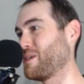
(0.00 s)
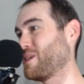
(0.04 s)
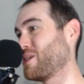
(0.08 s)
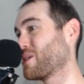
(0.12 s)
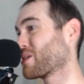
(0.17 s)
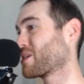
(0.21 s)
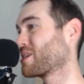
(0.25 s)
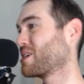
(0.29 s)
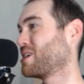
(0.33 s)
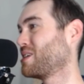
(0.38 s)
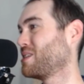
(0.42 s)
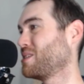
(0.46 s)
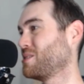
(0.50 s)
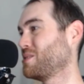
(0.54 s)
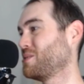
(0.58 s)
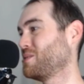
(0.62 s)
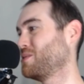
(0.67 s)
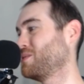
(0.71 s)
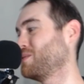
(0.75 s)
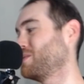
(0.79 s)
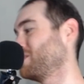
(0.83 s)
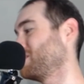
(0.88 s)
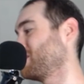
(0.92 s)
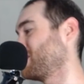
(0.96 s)
You're going to
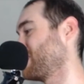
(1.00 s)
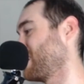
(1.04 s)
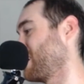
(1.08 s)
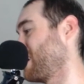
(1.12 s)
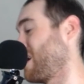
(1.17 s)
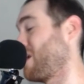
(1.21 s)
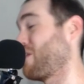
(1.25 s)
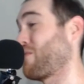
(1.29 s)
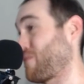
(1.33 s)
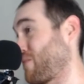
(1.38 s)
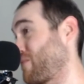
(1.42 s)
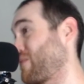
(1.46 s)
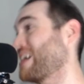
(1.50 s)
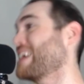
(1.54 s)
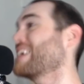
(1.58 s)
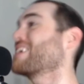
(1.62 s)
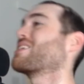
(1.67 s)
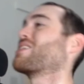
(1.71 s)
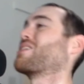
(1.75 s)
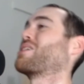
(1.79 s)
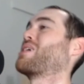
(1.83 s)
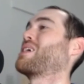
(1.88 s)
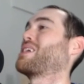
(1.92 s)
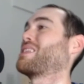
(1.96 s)
lose a
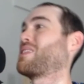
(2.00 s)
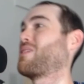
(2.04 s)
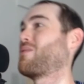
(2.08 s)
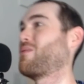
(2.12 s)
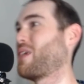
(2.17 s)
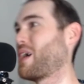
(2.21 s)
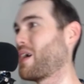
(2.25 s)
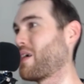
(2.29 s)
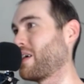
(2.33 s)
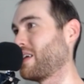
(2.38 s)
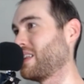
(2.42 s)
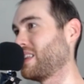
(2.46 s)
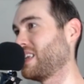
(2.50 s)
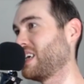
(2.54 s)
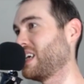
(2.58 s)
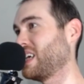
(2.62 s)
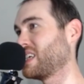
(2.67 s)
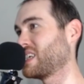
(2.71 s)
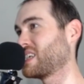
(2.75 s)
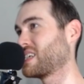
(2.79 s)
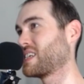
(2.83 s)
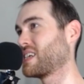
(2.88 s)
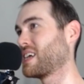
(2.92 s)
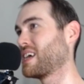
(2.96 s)
finger at the very
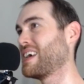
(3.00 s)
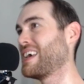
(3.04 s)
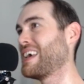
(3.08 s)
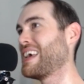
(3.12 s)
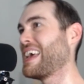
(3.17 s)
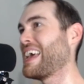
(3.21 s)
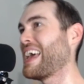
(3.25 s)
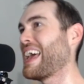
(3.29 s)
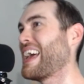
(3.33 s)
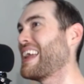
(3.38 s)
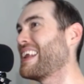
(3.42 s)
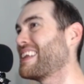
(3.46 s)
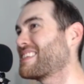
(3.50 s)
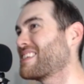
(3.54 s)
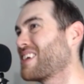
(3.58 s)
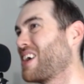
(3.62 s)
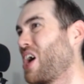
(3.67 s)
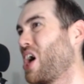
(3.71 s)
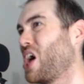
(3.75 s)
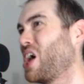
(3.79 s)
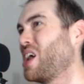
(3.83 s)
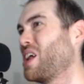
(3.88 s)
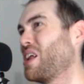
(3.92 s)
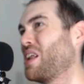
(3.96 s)
least. And it's
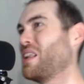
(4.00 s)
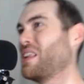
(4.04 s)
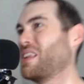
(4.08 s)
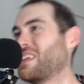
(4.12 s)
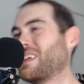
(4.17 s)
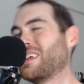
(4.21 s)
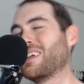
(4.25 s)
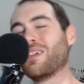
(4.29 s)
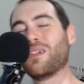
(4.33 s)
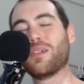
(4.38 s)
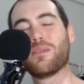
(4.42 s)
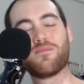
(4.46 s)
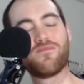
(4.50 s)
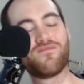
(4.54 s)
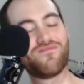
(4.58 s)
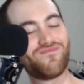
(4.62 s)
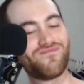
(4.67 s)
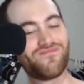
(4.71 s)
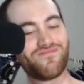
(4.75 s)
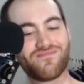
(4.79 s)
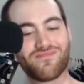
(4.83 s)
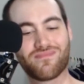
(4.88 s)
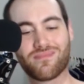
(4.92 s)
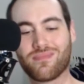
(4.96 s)
not
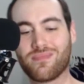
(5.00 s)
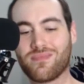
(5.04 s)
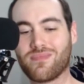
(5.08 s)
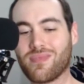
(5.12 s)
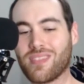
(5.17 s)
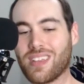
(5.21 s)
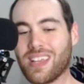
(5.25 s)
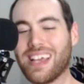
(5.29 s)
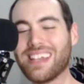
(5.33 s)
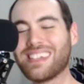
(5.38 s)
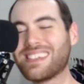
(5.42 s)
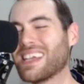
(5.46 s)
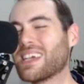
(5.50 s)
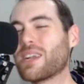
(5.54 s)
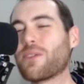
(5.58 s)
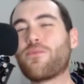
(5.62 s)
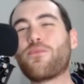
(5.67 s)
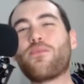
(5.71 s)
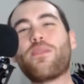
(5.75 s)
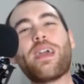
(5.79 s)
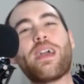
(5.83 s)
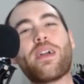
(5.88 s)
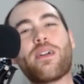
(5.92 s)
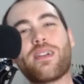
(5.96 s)

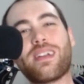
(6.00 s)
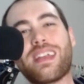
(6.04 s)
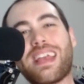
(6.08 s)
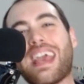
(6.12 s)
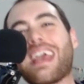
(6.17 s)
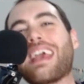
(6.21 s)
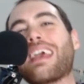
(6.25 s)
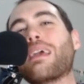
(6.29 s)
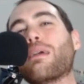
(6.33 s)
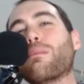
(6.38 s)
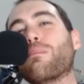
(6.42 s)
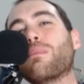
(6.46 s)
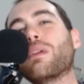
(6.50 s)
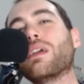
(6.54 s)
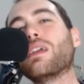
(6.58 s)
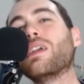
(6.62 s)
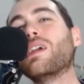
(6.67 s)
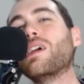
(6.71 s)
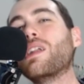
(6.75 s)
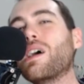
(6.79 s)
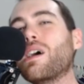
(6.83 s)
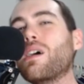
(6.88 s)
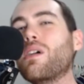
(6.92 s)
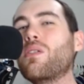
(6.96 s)
a fair game,
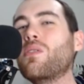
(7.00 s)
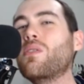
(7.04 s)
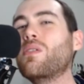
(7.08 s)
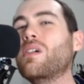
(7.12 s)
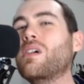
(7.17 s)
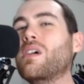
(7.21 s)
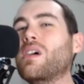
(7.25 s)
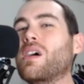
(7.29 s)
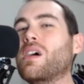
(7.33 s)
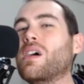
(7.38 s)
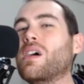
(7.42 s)
you know?